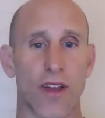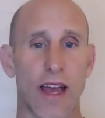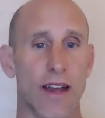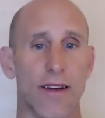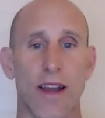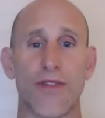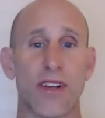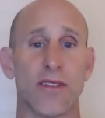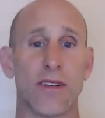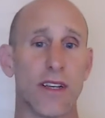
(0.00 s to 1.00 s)
and
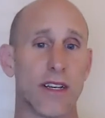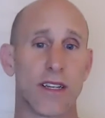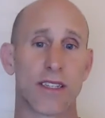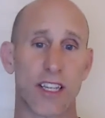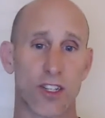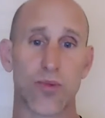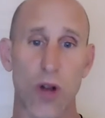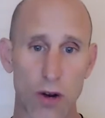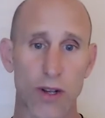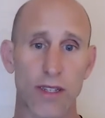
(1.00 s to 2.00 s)
nothing says
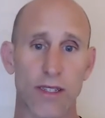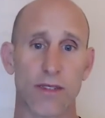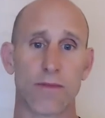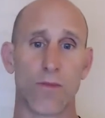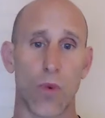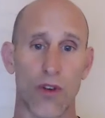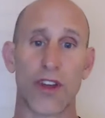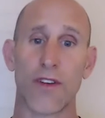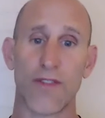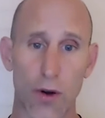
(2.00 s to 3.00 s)
progress more than
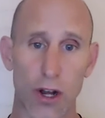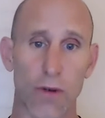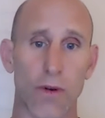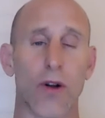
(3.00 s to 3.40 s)
a photo.